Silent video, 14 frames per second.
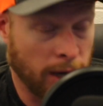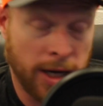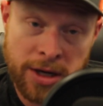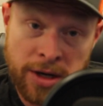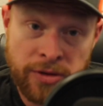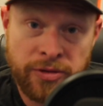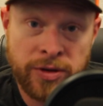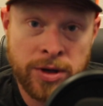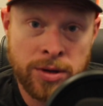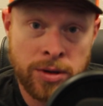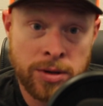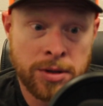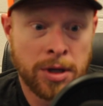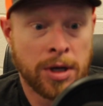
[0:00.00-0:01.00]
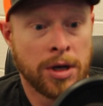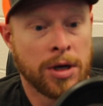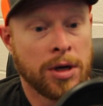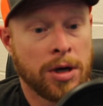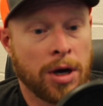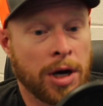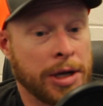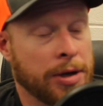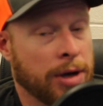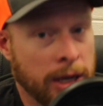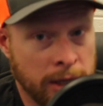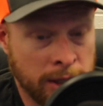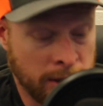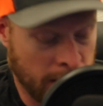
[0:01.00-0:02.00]
hunting in a field? Are you
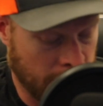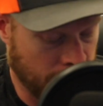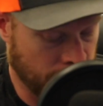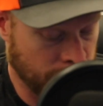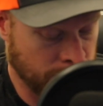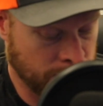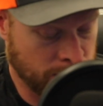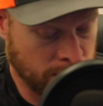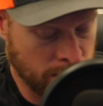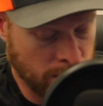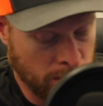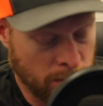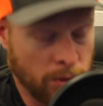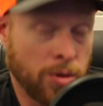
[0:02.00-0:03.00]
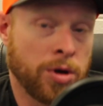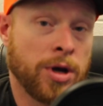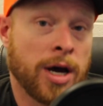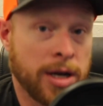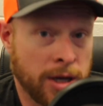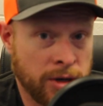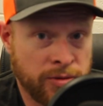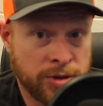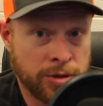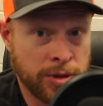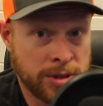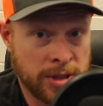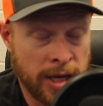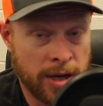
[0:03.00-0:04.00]
hunting in the hills? Or are you hunting out of a
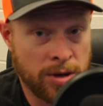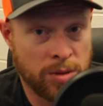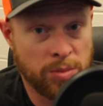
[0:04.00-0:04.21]
tree stand or